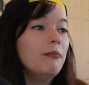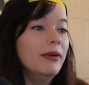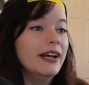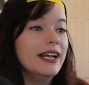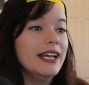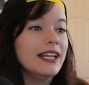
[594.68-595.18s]

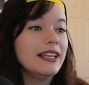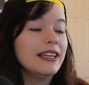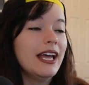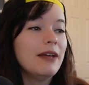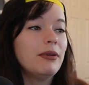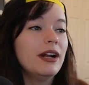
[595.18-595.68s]
But
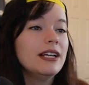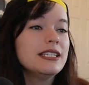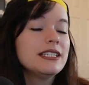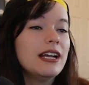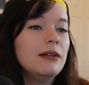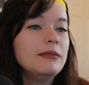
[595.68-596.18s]
that price
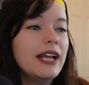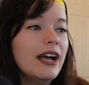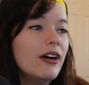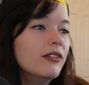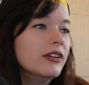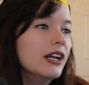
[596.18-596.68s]
has come
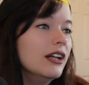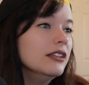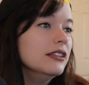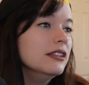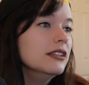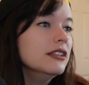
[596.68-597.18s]
down a
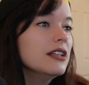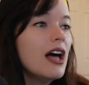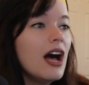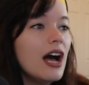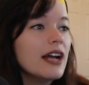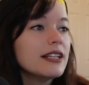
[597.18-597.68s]

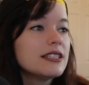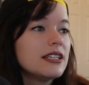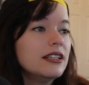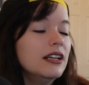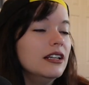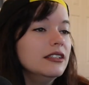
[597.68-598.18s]
lot
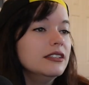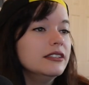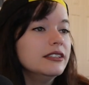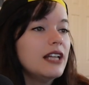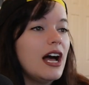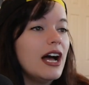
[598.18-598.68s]

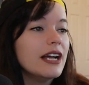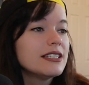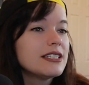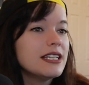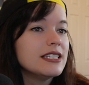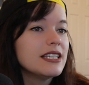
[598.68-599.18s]

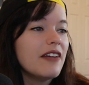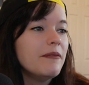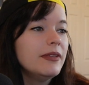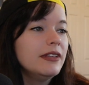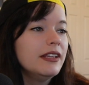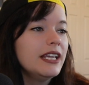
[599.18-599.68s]
since I've
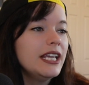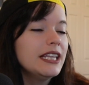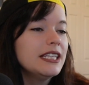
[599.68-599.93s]
been looking